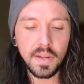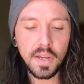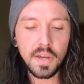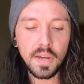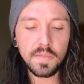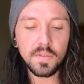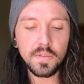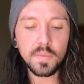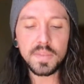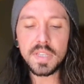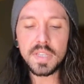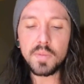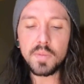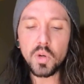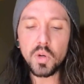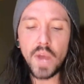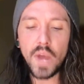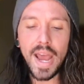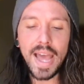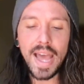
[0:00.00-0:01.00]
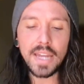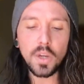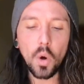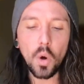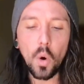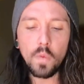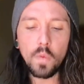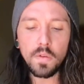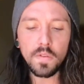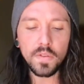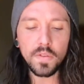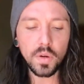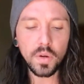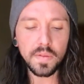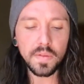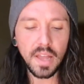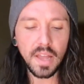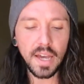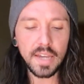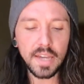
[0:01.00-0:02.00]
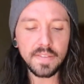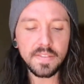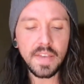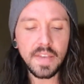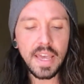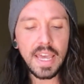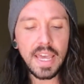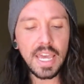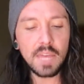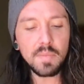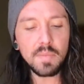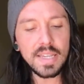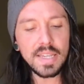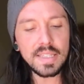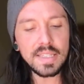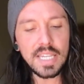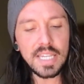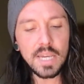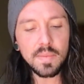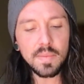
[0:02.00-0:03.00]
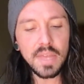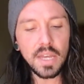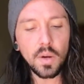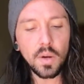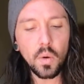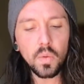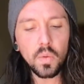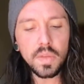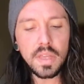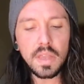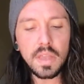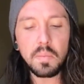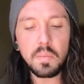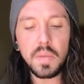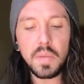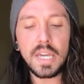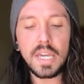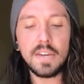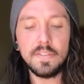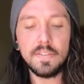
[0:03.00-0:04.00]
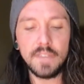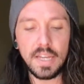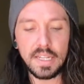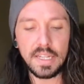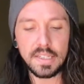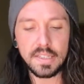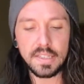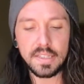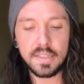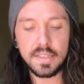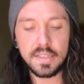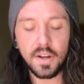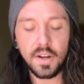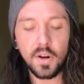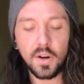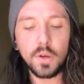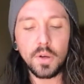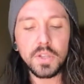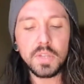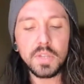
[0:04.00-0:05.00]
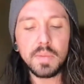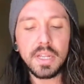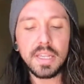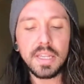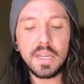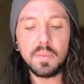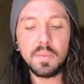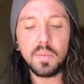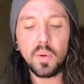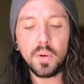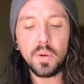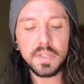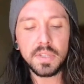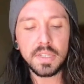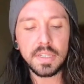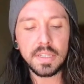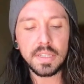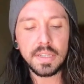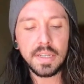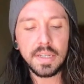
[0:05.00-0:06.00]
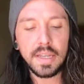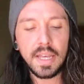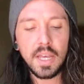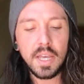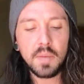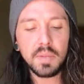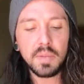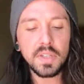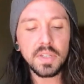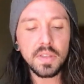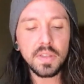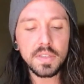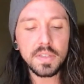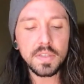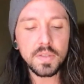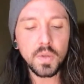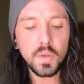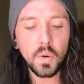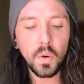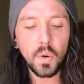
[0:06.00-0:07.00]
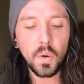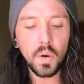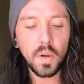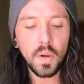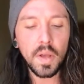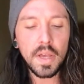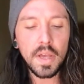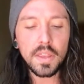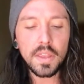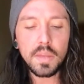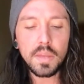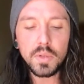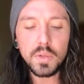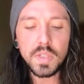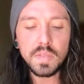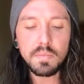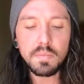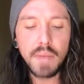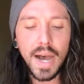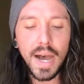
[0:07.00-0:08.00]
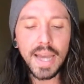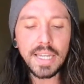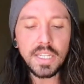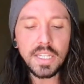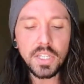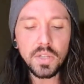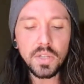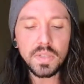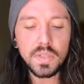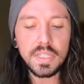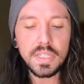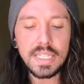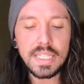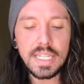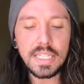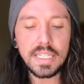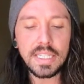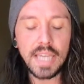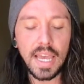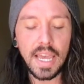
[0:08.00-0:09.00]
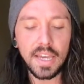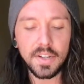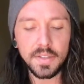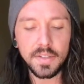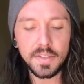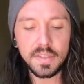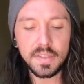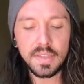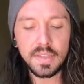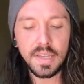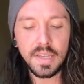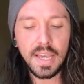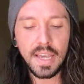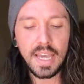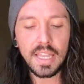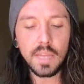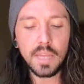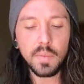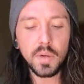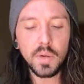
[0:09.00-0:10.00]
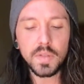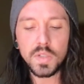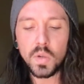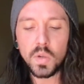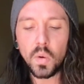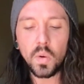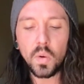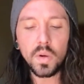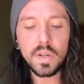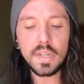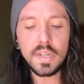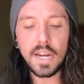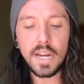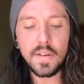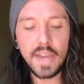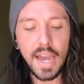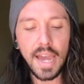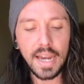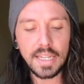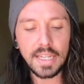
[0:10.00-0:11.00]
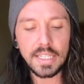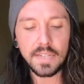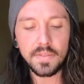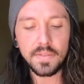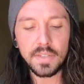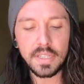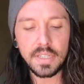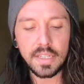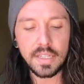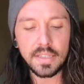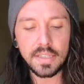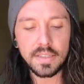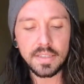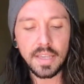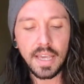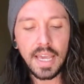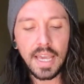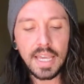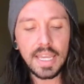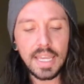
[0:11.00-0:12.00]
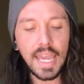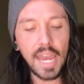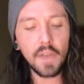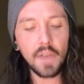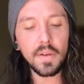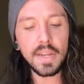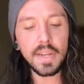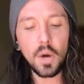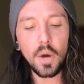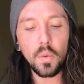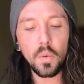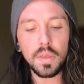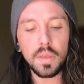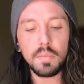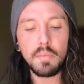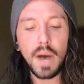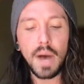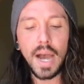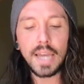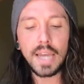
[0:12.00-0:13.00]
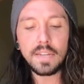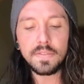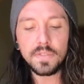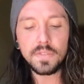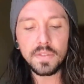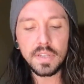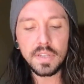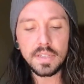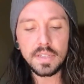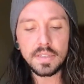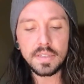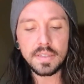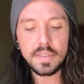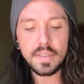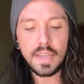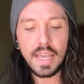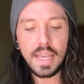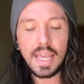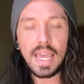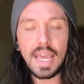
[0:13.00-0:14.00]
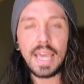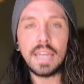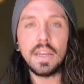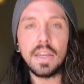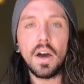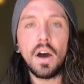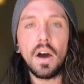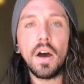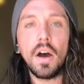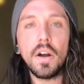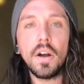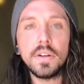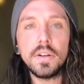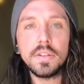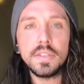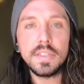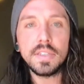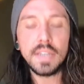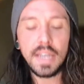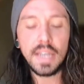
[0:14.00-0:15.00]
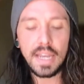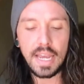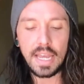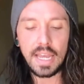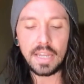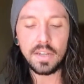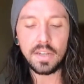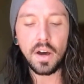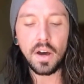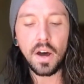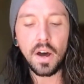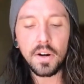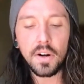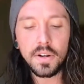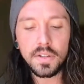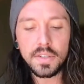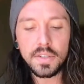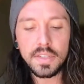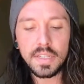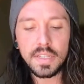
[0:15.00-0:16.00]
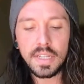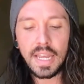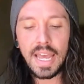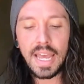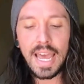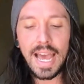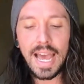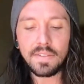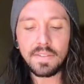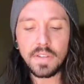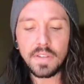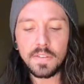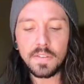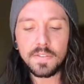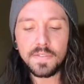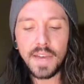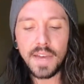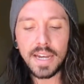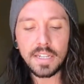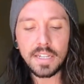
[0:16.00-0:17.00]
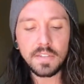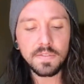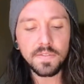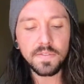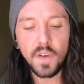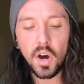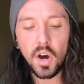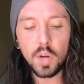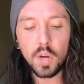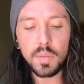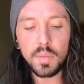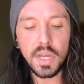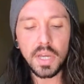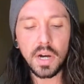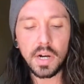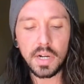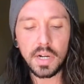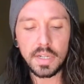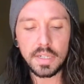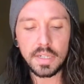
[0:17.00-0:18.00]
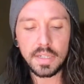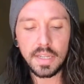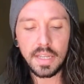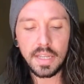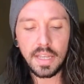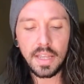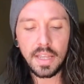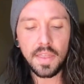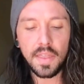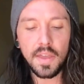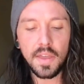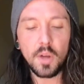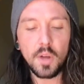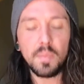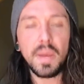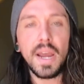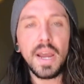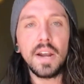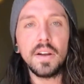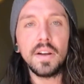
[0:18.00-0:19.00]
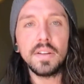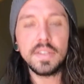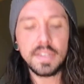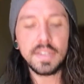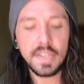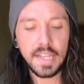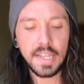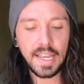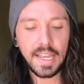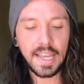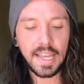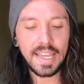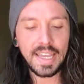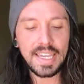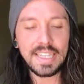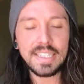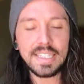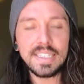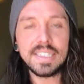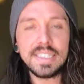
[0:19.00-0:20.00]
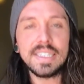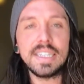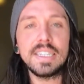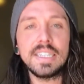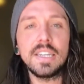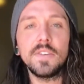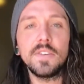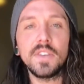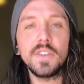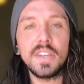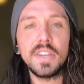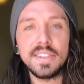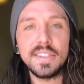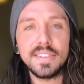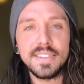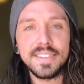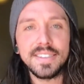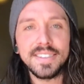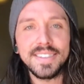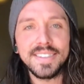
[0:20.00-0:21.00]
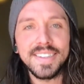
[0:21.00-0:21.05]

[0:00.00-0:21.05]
From some grand overview of life, it may seem that only the big events are ultimately important, but to the soul, the most minute details and the most ordinary activities carried out with mindfulness and heart and art have an effect far beyond their apparent insignificance.